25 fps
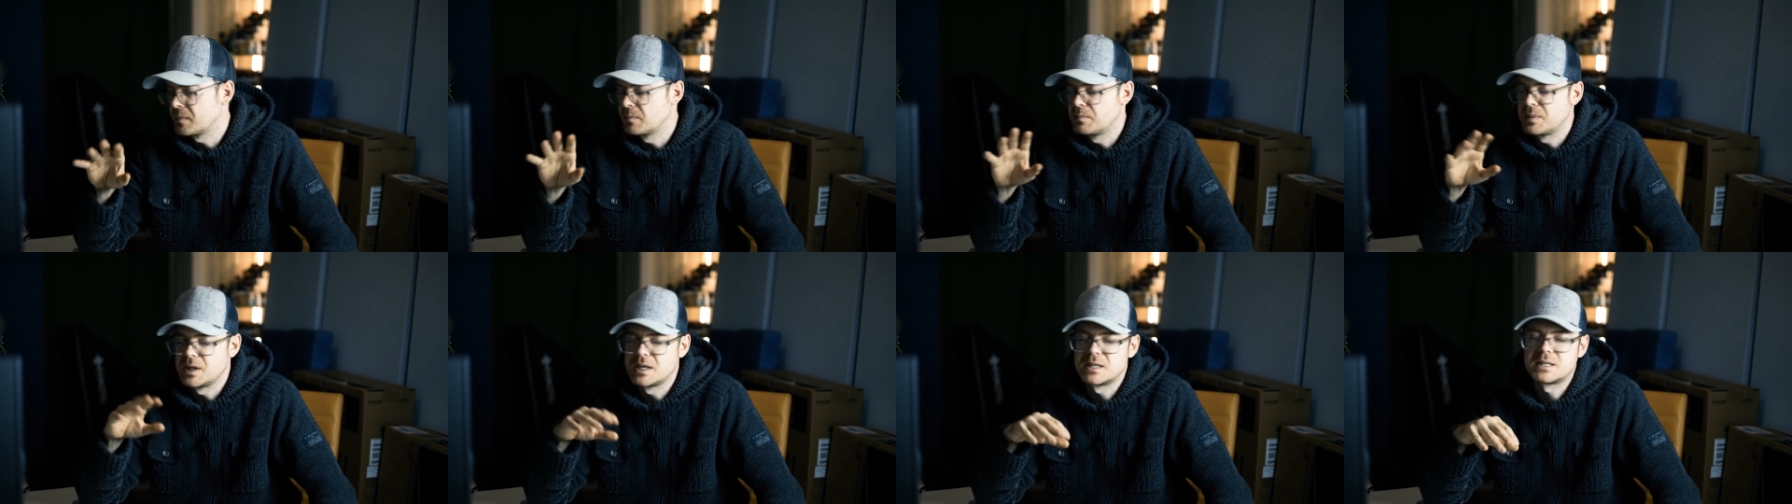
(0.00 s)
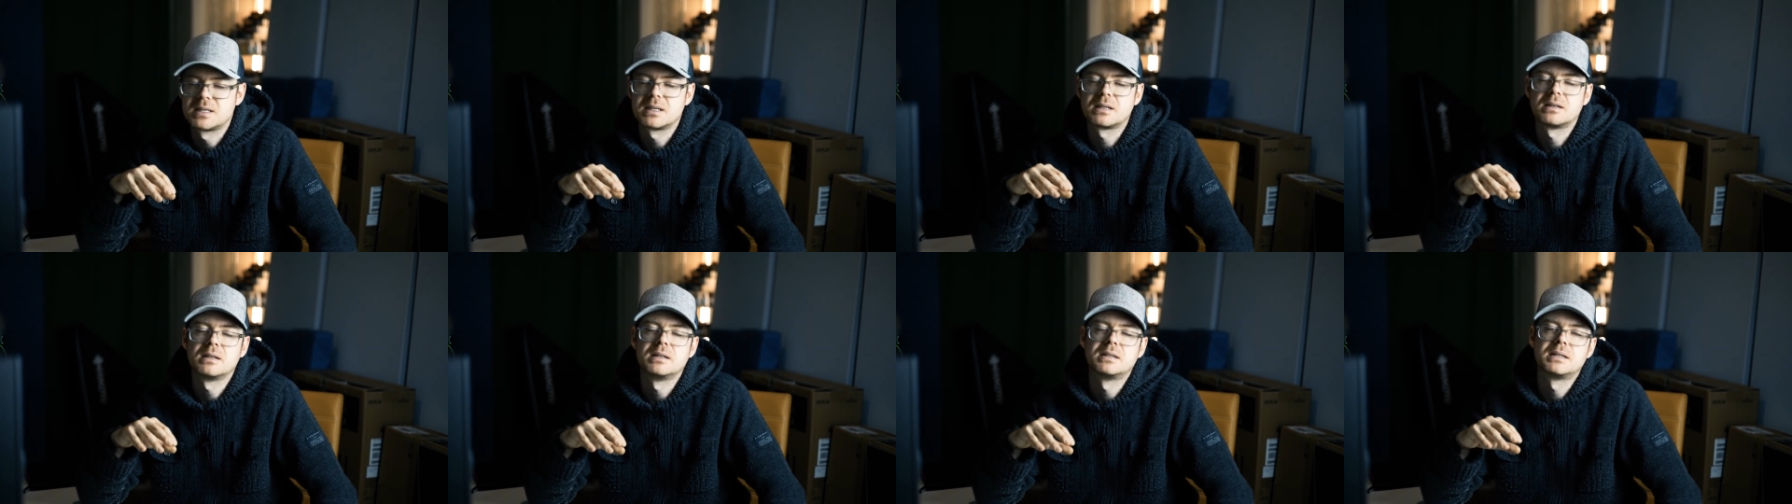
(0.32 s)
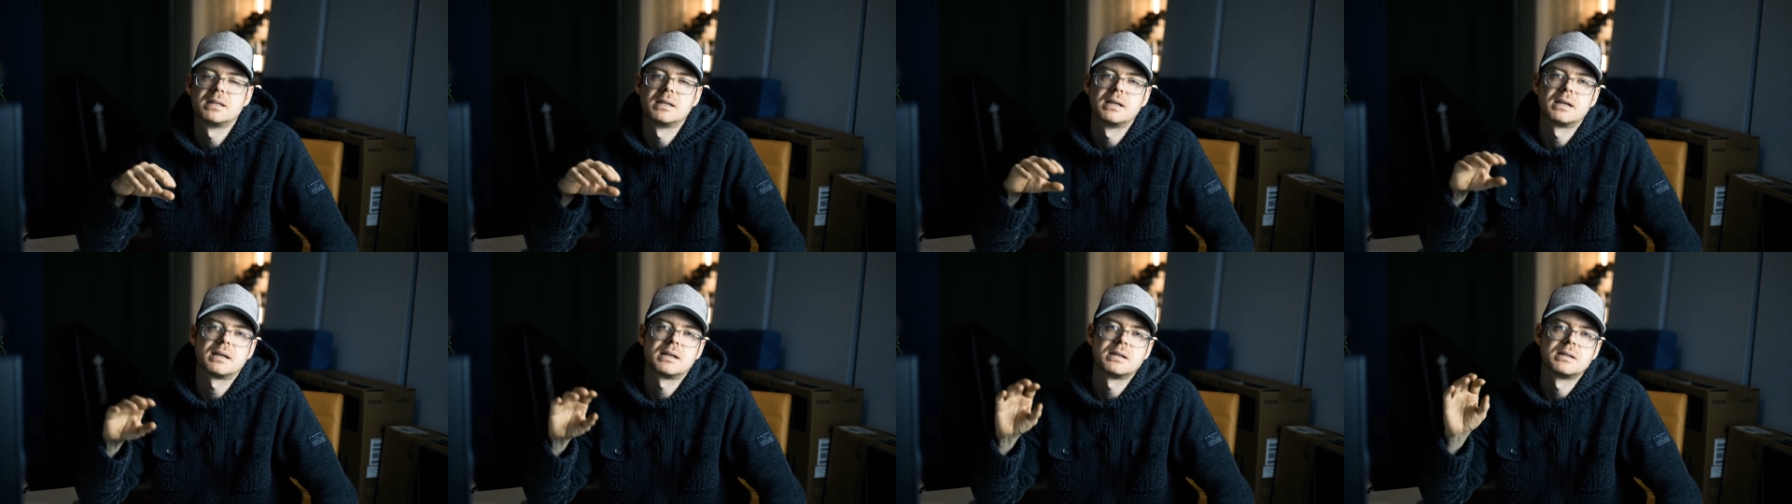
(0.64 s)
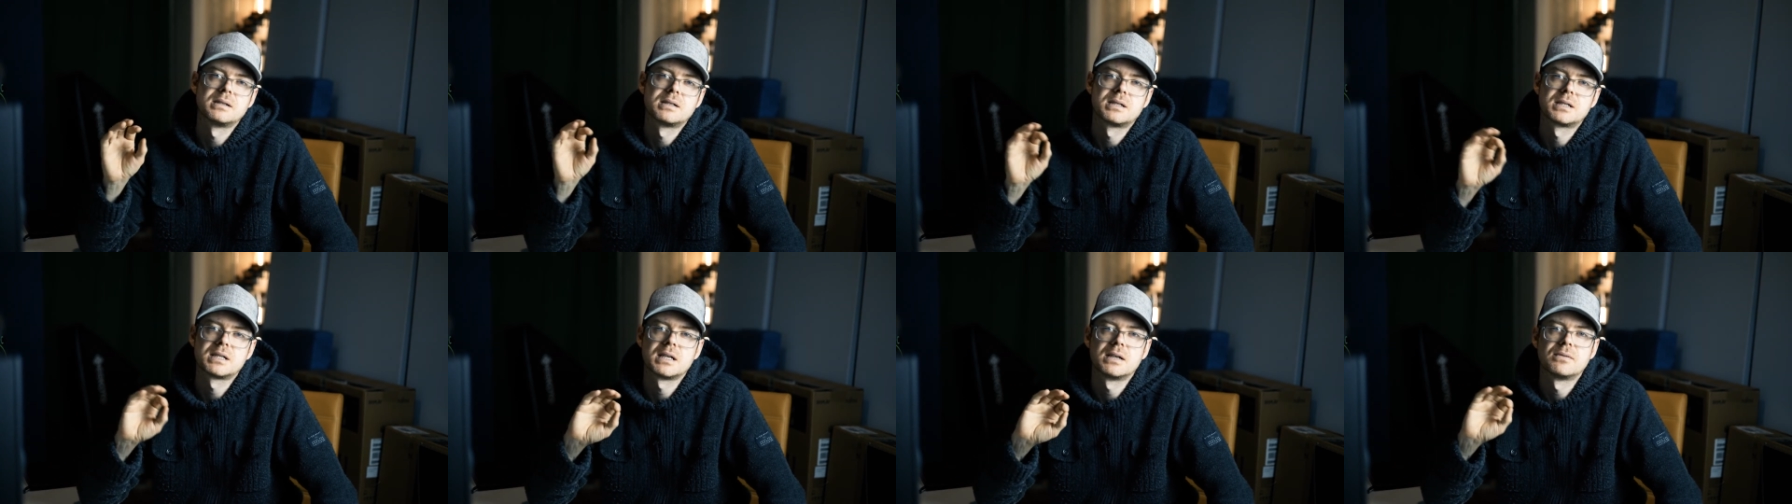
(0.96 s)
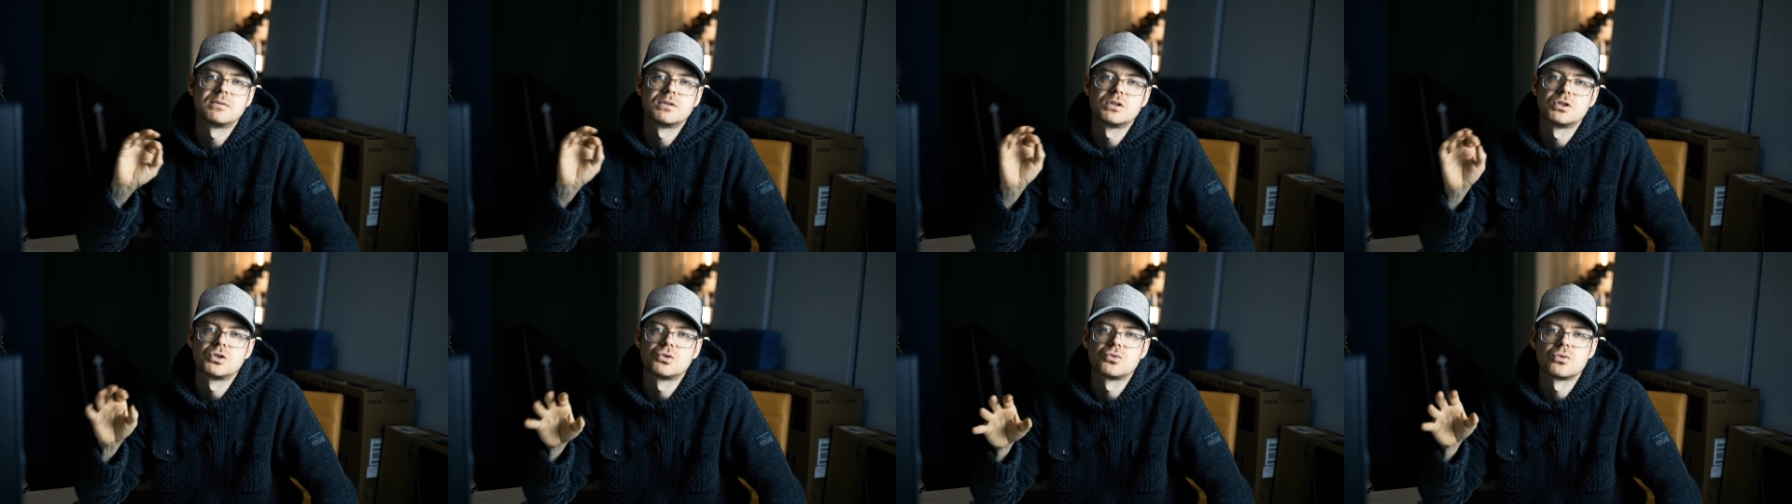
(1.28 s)
basically taken
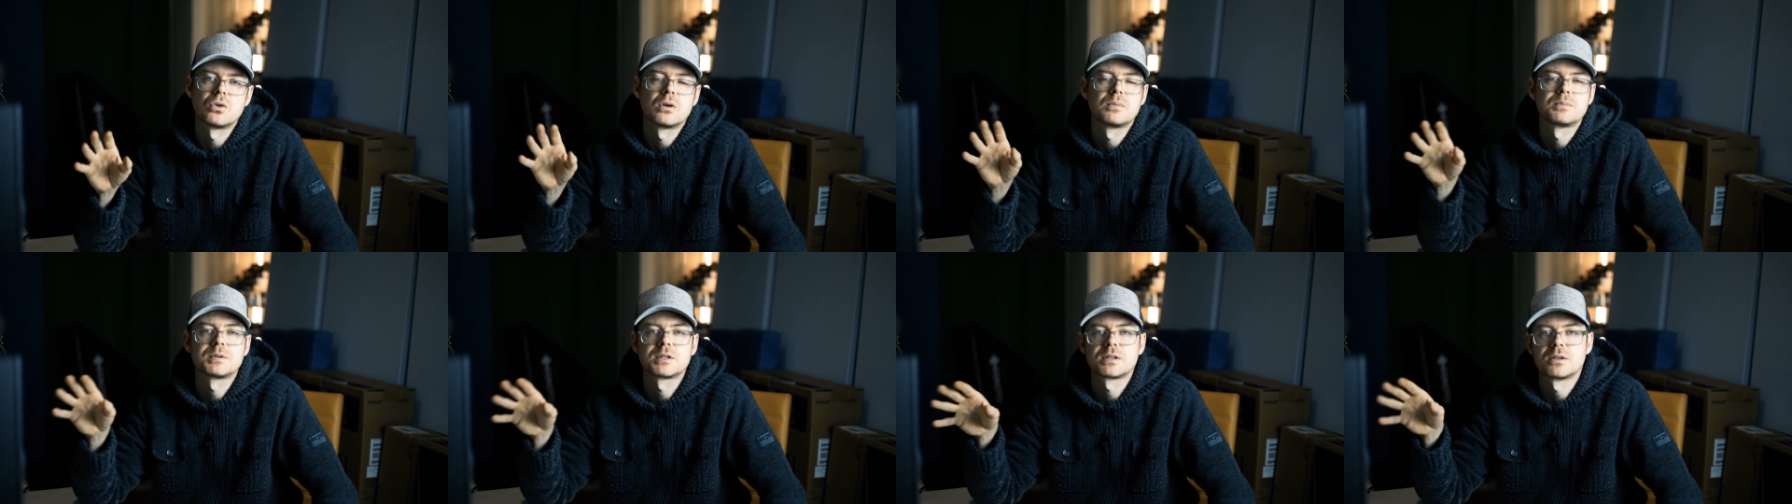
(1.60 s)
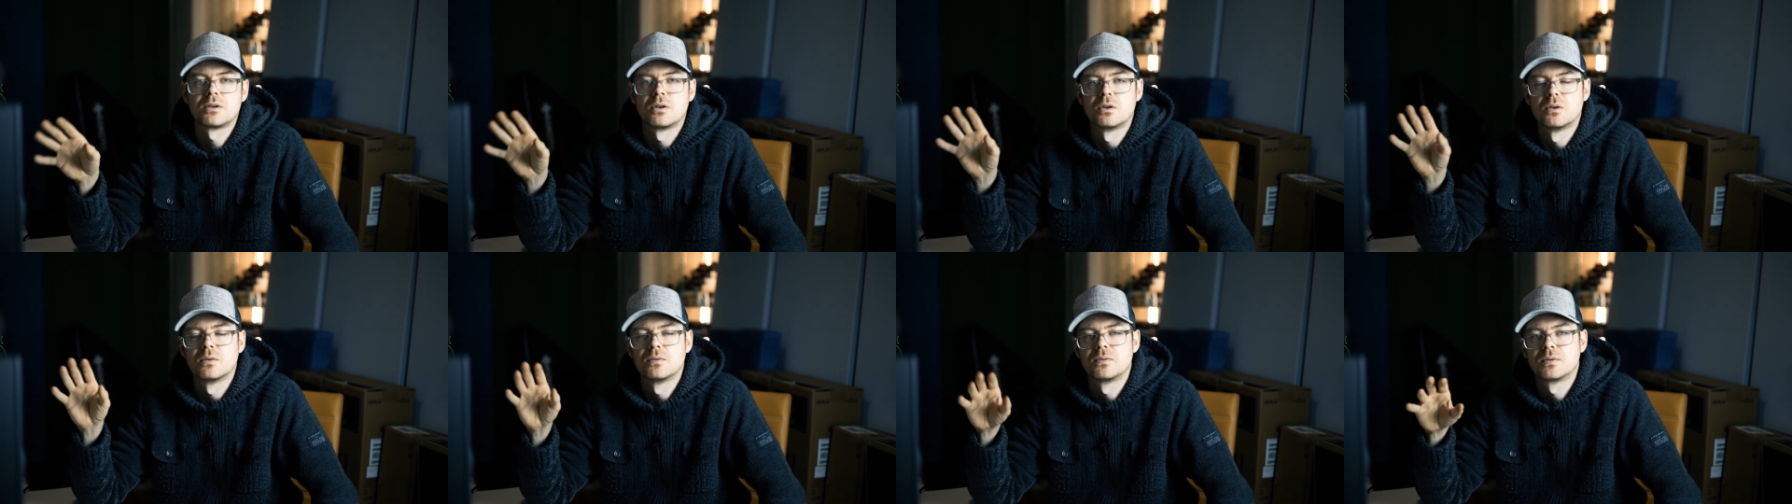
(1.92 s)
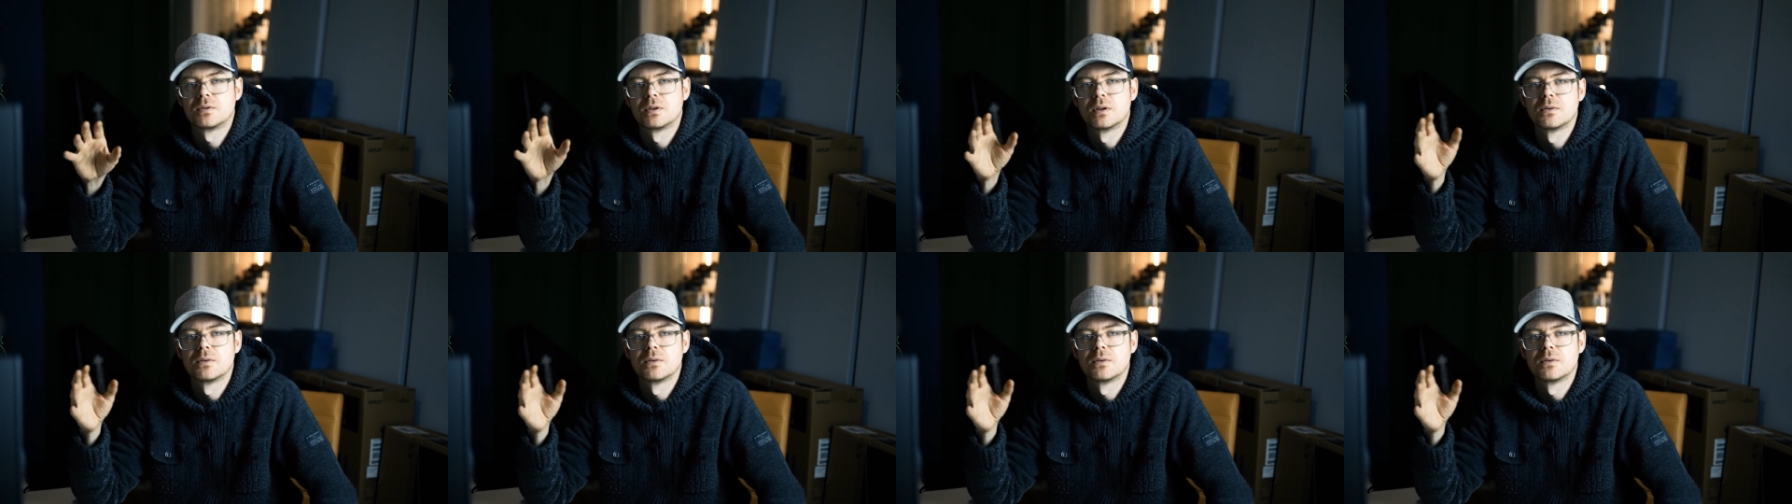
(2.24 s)
7 drops of